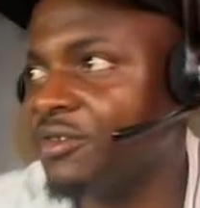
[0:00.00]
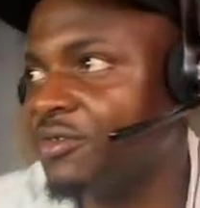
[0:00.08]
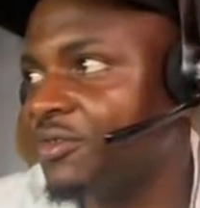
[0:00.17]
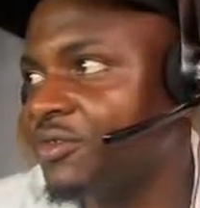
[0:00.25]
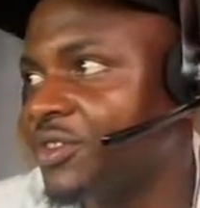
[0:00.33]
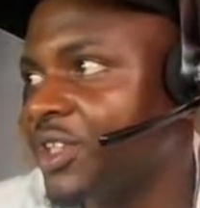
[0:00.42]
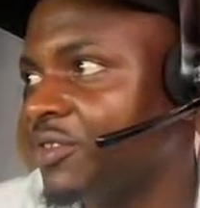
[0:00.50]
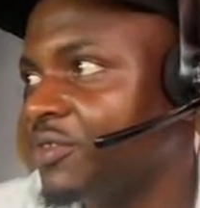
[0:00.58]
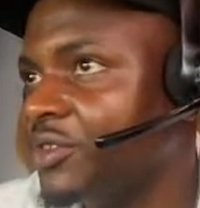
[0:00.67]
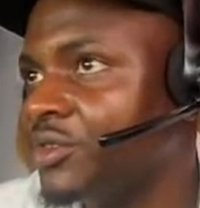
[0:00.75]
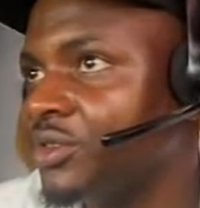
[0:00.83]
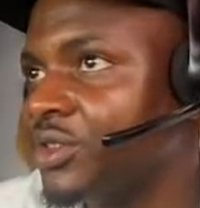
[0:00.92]
traffic to
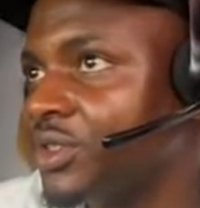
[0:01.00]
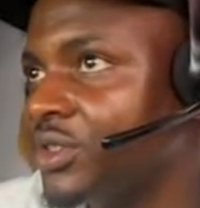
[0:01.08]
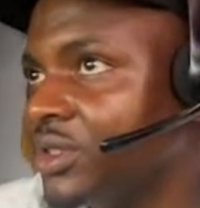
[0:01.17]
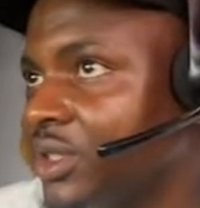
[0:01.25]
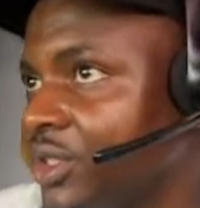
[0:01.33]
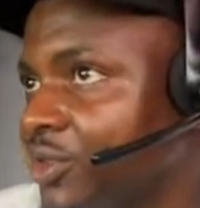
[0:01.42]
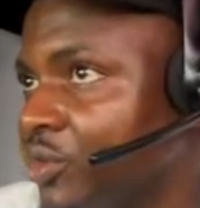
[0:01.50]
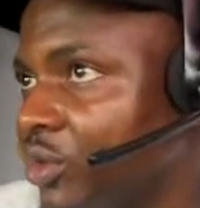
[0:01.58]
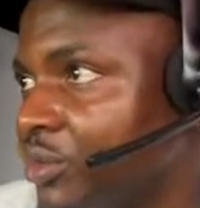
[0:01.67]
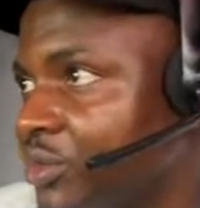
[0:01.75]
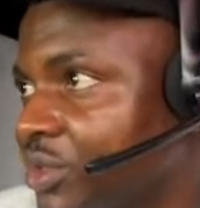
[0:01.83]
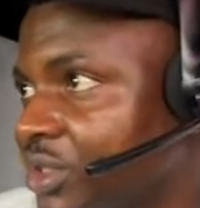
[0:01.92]
the link you want me to
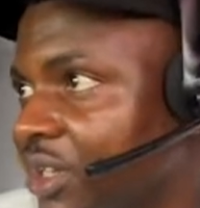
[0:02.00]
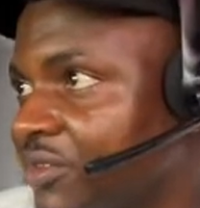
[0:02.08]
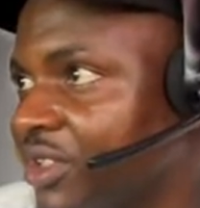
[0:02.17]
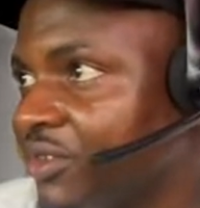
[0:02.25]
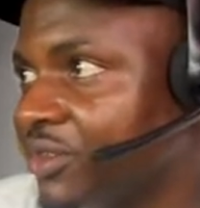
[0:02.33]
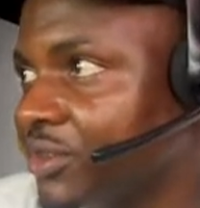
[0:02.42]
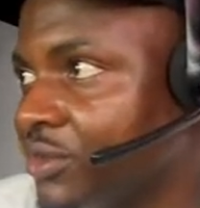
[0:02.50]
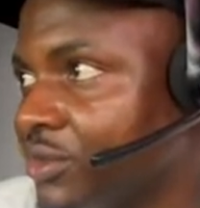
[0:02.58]
drive traffic to.